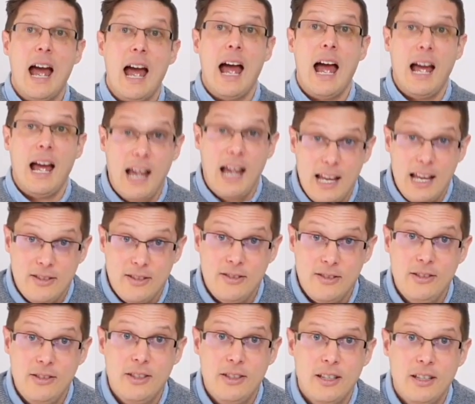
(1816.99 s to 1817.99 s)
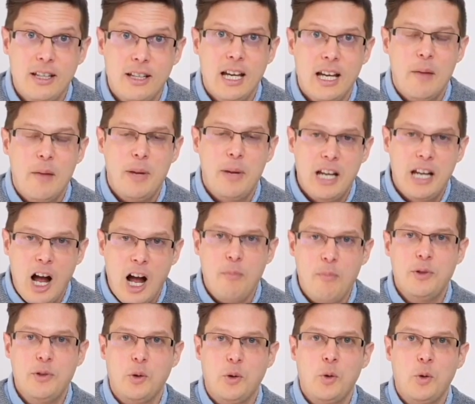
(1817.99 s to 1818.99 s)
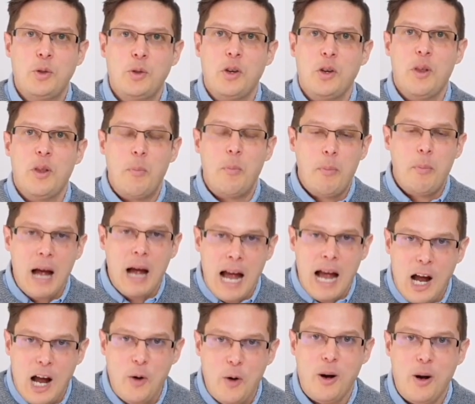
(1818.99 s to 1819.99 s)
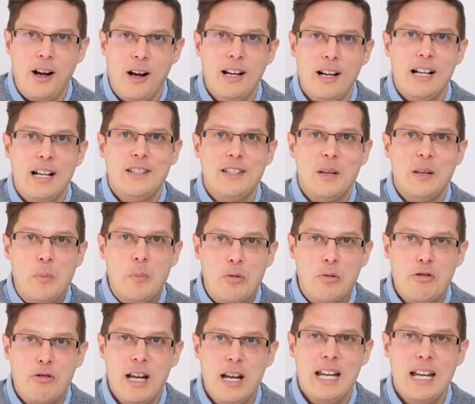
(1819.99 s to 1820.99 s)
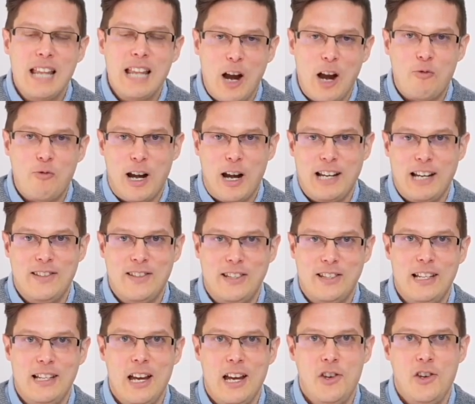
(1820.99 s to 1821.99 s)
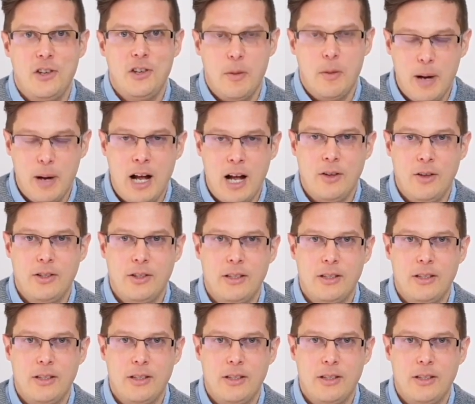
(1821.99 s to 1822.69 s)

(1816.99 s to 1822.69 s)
and becomes also the power to bring that reconciliation about.